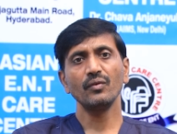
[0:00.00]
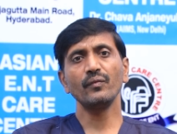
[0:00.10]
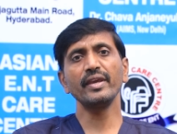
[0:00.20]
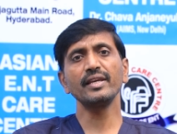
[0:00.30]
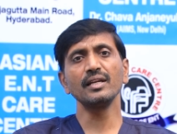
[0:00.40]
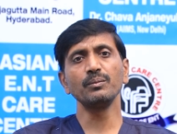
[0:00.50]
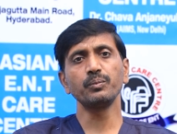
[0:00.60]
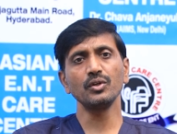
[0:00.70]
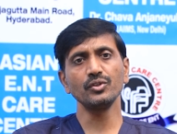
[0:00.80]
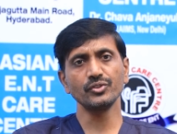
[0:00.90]
vehicle
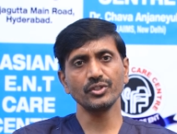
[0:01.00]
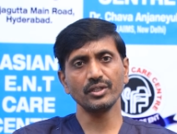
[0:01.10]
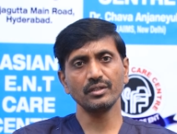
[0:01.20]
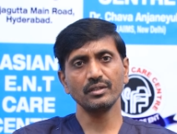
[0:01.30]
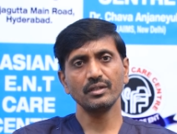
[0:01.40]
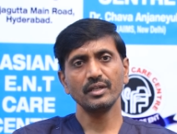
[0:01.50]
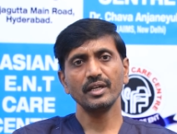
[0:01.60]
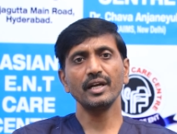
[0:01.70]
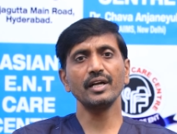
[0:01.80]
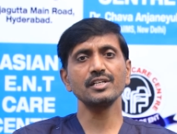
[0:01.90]
pollution,
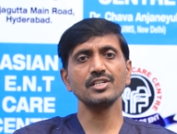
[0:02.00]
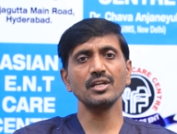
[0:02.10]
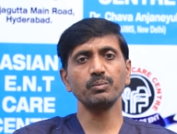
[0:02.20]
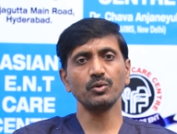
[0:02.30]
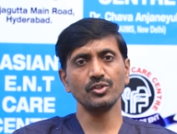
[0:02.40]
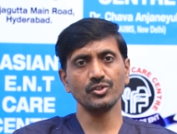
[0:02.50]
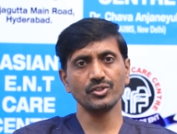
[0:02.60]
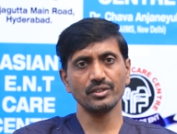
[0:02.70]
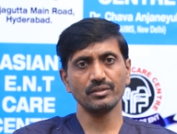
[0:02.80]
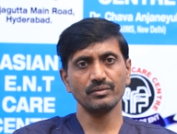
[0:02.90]
industrial
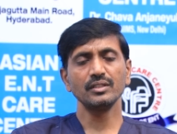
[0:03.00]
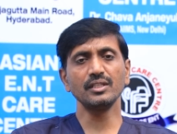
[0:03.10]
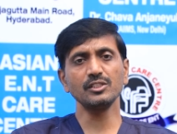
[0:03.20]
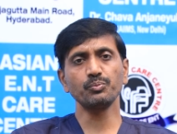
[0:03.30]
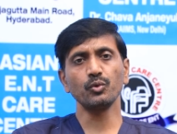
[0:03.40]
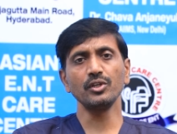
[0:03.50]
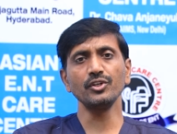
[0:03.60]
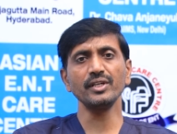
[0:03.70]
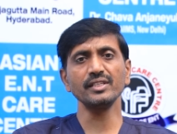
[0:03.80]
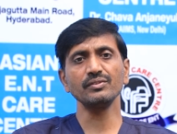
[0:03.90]
pollution these
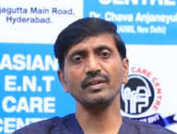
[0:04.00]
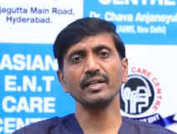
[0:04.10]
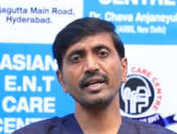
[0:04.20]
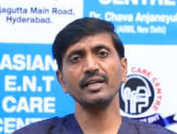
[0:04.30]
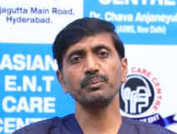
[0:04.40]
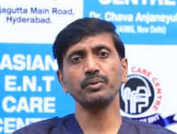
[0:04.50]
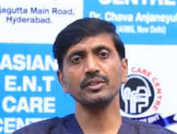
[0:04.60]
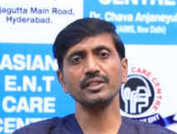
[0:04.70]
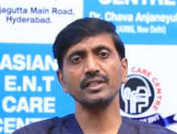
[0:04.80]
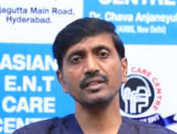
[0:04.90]
pollutants will get
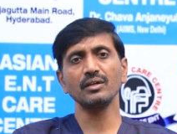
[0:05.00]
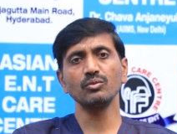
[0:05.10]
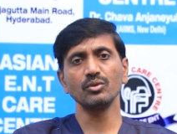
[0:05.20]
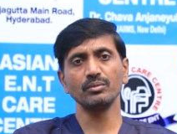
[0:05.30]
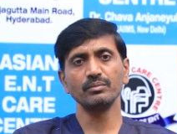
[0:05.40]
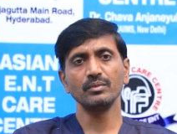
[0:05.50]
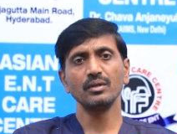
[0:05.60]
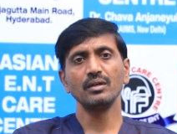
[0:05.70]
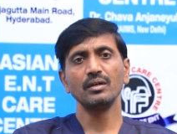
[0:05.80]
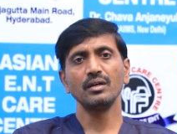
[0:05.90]
deposited in the home
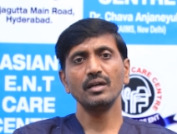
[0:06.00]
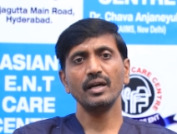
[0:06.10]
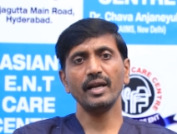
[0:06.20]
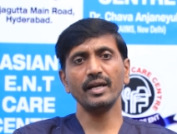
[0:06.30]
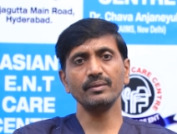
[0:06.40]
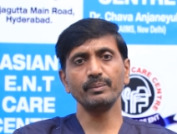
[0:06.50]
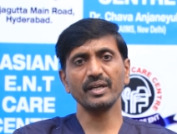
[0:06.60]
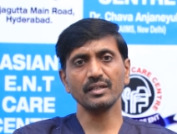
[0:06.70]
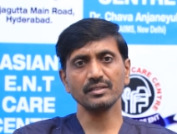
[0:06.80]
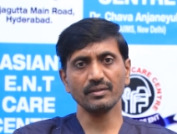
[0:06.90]
and
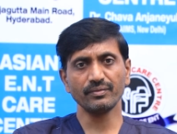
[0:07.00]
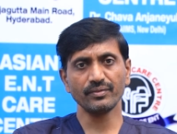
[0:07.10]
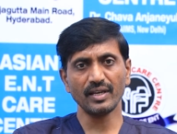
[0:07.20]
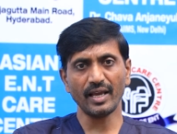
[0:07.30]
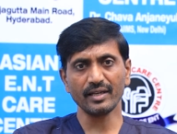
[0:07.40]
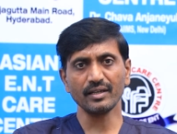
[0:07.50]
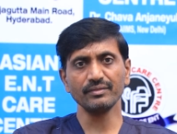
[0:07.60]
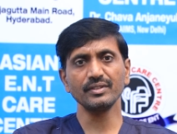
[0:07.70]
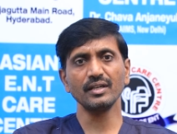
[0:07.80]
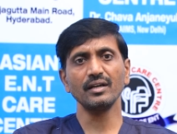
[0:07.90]
because of lack
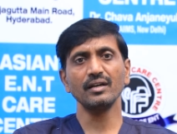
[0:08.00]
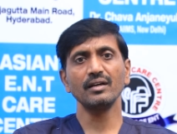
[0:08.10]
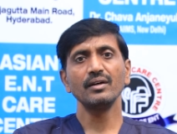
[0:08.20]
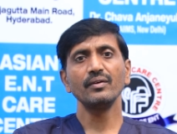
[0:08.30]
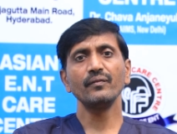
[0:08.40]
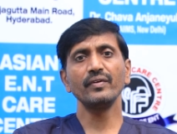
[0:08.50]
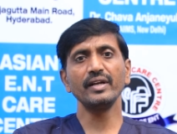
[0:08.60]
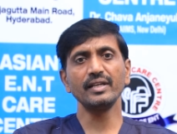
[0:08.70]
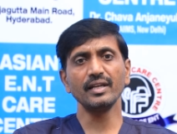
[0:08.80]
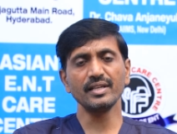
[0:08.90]
of the
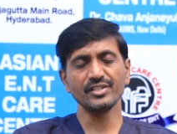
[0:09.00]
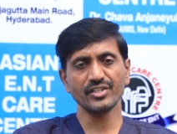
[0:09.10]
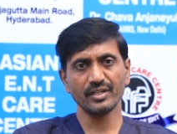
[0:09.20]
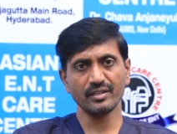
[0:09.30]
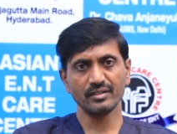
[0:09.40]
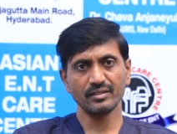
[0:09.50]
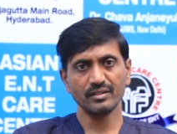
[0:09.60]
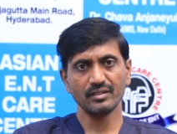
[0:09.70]
ventilation,